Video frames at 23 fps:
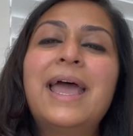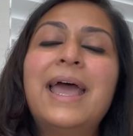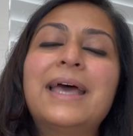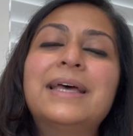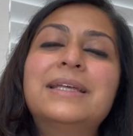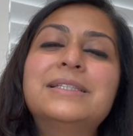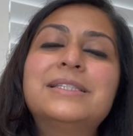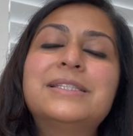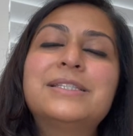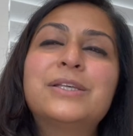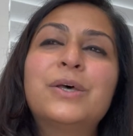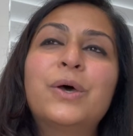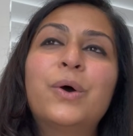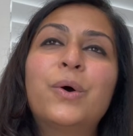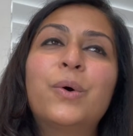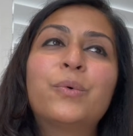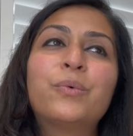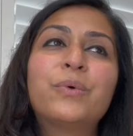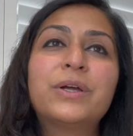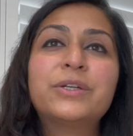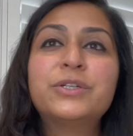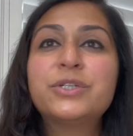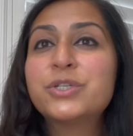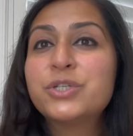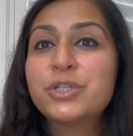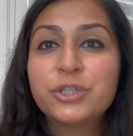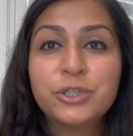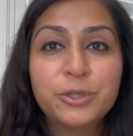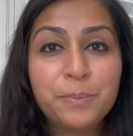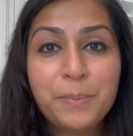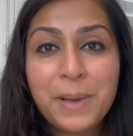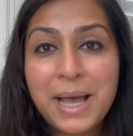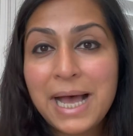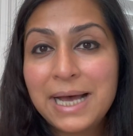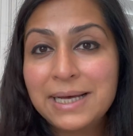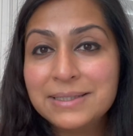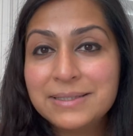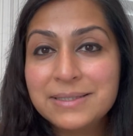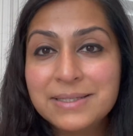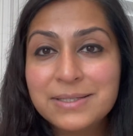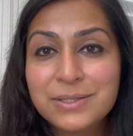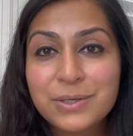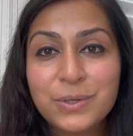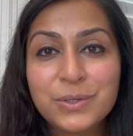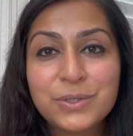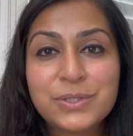And so register your
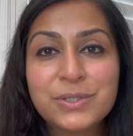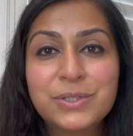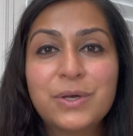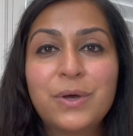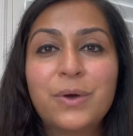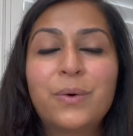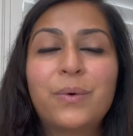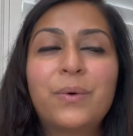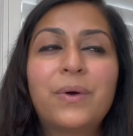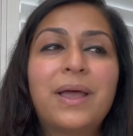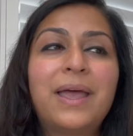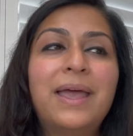patents also.